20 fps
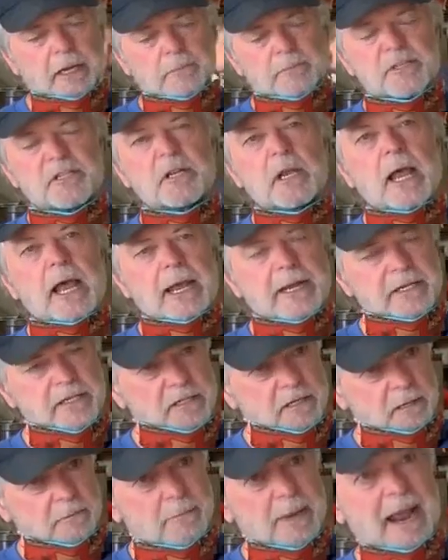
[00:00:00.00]
to get them sliced
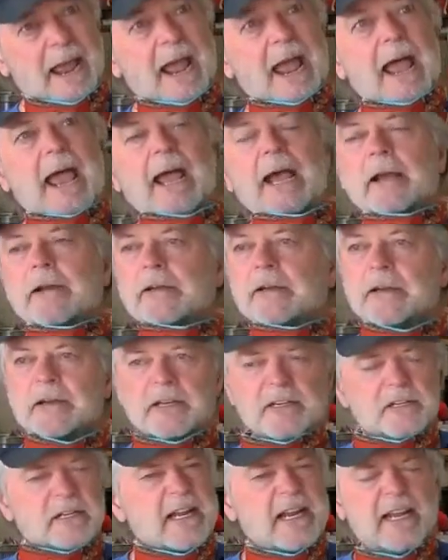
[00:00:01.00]
and bagged and
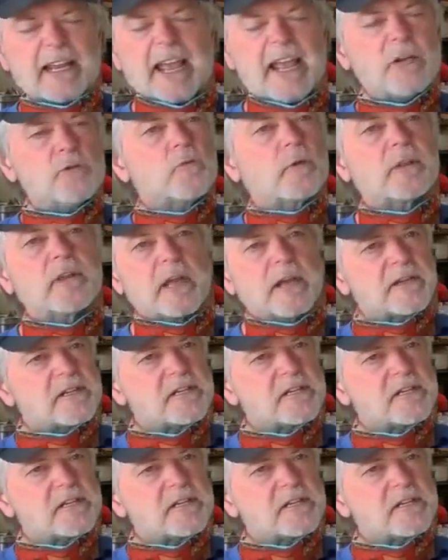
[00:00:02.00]
engage with